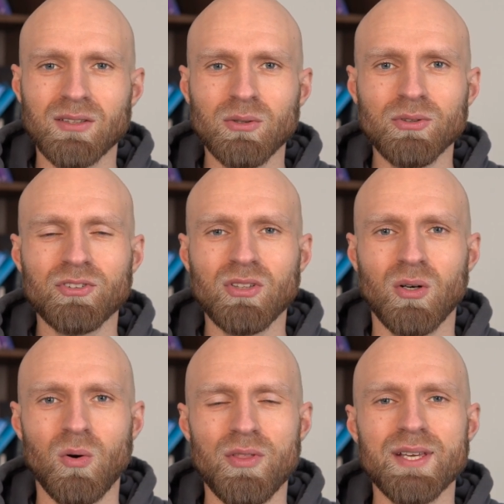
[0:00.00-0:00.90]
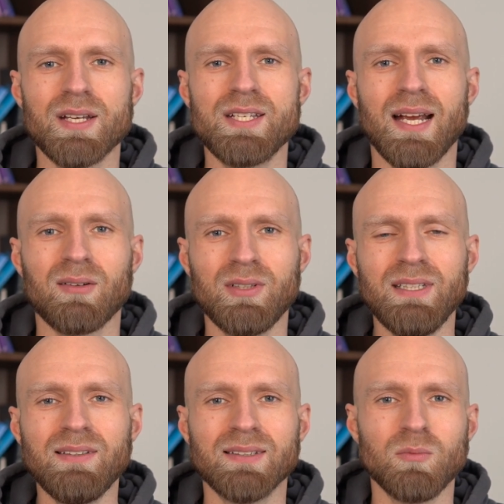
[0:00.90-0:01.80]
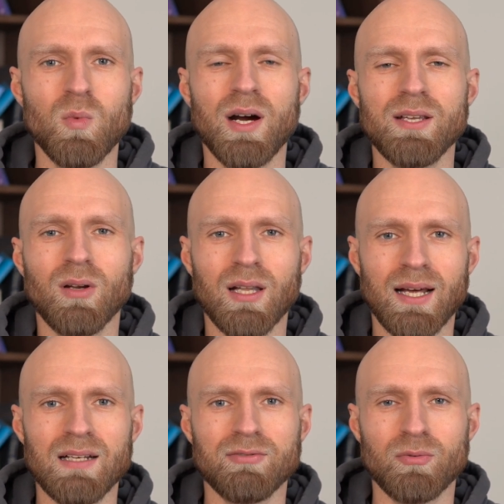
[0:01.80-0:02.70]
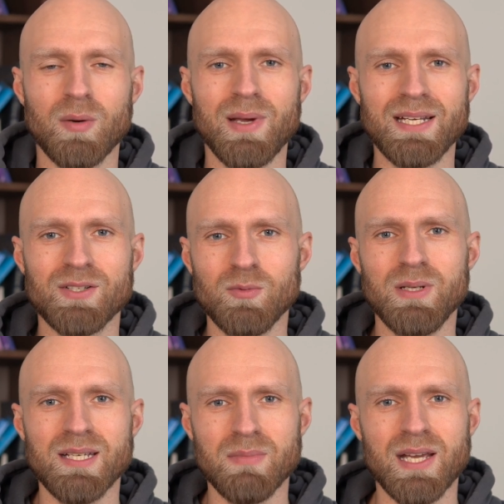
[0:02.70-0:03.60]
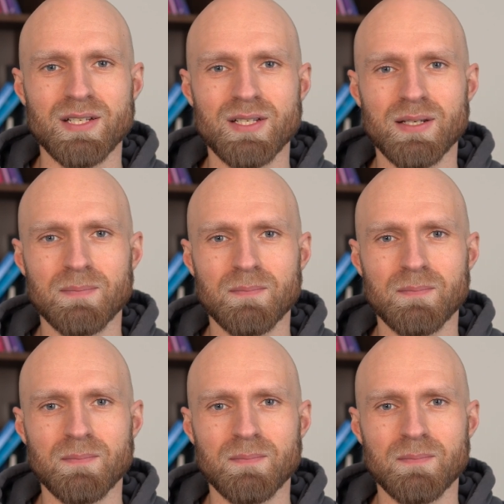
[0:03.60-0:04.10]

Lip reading: also the exact reason why your life remains to be a mess.